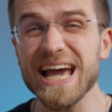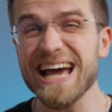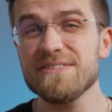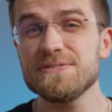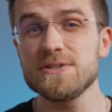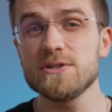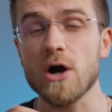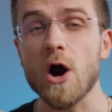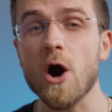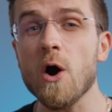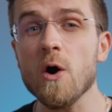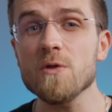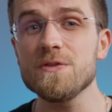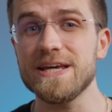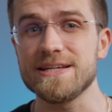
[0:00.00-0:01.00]
after
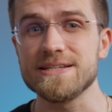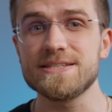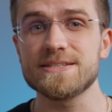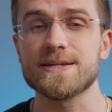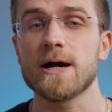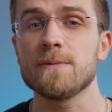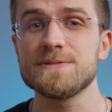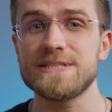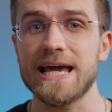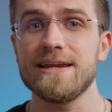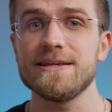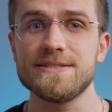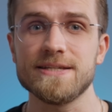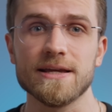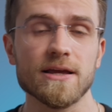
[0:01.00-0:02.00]
all this comes
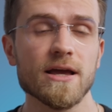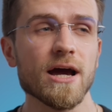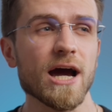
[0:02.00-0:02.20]
editing.